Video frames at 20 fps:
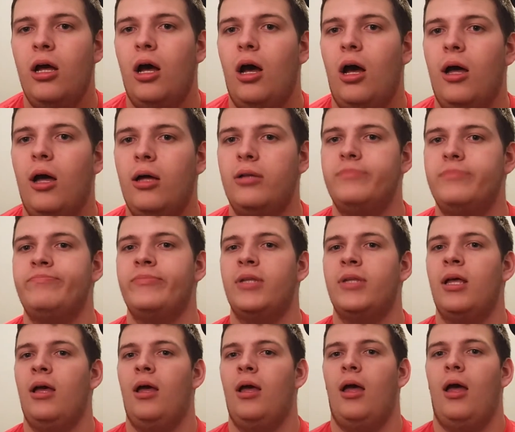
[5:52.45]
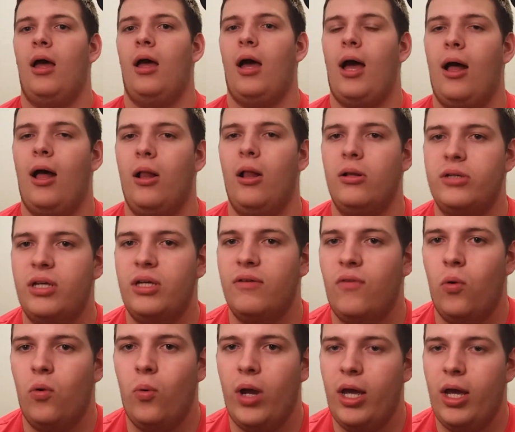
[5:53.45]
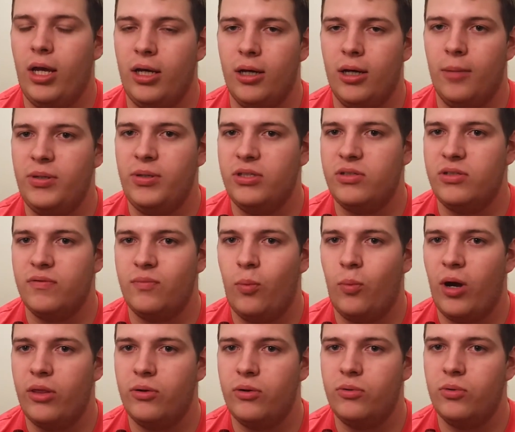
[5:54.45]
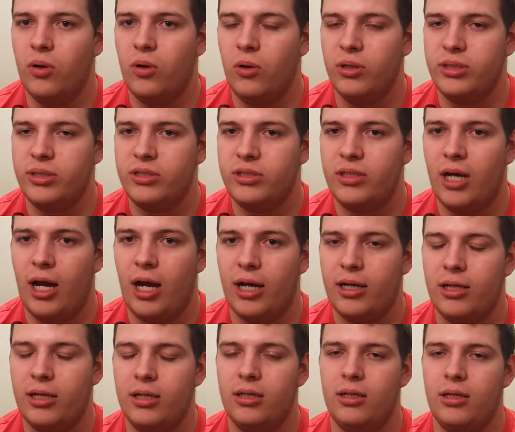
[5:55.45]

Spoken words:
I'll give away a piece of weathered rolling stock